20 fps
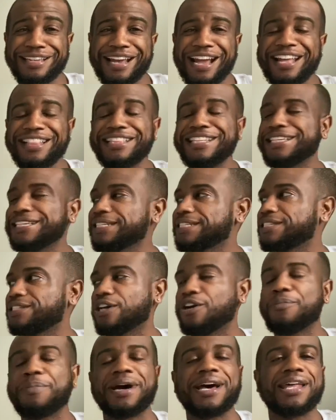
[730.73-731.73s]
I think it's
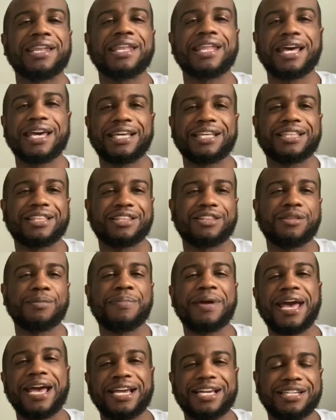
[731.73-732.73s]
dope. I like the
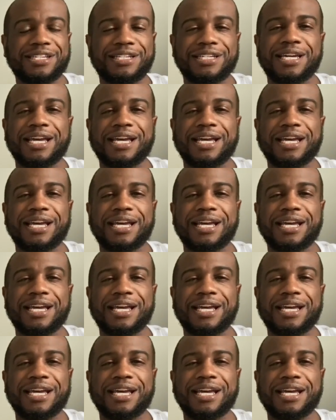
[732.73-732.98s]
packaging.